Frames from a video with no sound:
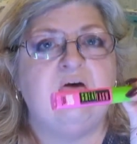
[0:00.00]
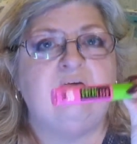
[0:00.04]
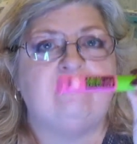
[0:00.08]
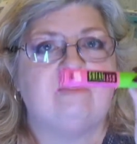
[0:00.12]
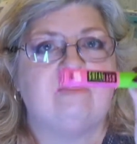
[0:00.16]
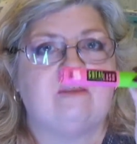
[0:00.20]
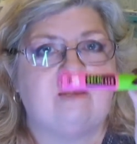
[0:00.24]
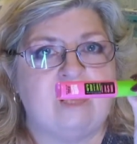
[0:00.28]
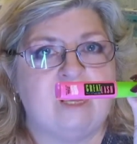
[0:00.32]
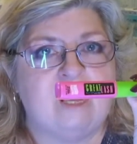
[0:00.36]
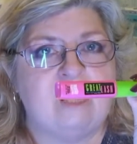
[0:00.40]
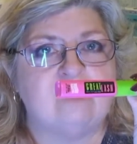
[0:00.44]

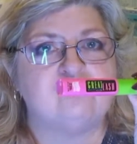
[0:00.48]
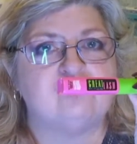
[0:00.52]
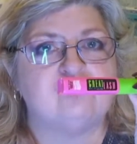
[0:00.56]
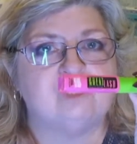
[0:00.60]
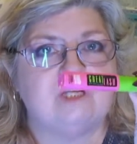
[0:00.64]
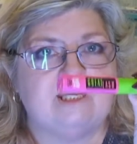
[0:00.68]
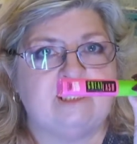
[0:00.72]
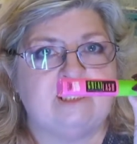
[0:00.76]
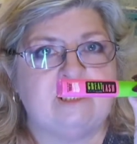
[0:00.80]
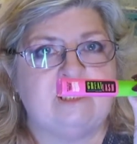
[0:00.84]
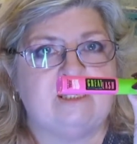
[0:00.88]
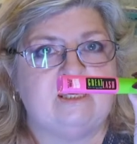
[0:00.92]
that
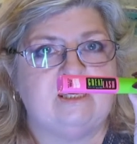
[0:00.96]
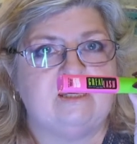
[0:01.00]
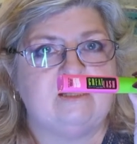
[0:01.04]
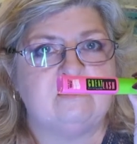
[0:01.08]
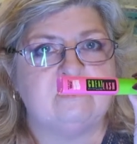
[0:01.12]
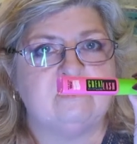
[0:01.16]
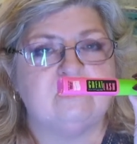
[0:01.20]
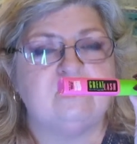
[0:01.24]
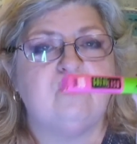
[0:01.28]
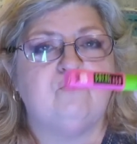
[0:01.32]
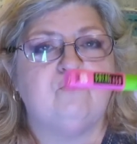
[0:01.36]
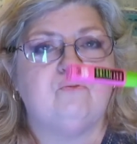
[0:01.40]
actually
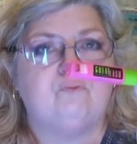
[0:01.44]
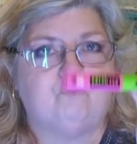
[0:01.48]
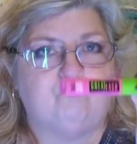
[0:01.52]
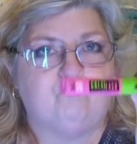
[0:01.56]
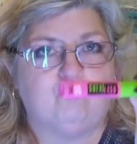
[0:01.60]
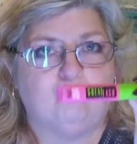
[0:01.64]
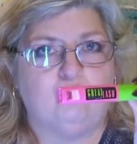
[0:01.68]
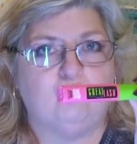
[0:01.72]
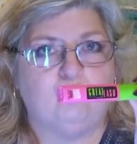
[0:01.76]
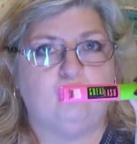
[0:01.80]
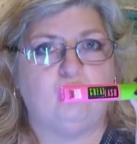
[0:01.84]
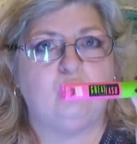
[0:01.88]
is
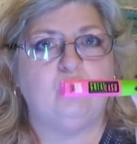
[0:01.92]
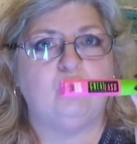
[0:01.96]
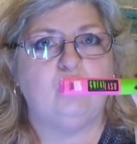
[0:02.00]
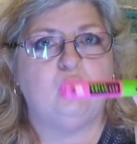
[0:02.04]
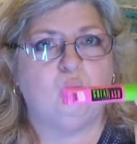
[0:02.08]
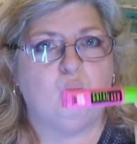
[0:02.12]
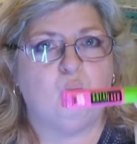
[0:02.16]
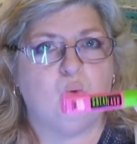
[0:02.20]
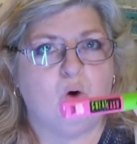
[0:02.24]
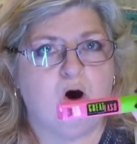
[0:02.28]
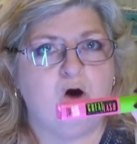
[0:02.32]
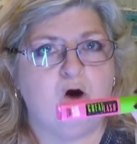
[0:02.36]
full
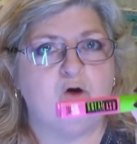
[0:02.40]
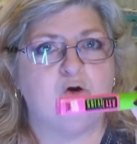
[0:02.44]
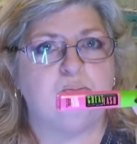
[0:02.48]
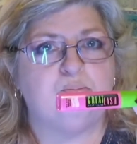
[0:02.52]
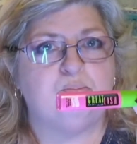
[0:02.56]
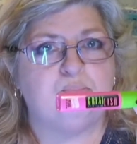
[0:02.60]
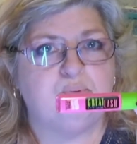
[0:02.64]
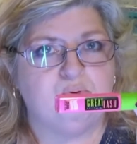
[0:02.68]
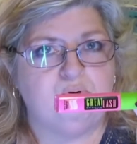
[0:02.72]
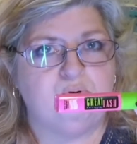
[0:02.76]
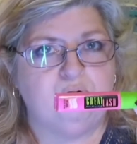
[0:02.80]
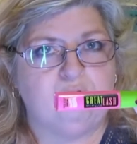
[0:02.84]

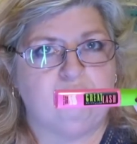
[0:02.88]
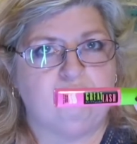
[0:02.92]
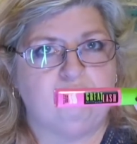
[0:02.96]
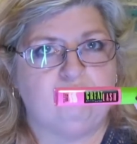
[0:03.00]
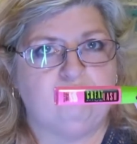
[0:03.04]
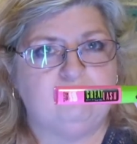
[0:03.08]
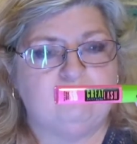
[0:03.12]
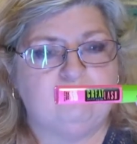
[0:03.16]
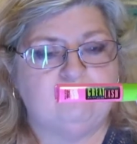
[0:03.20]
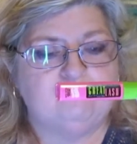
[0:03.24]
waterproof.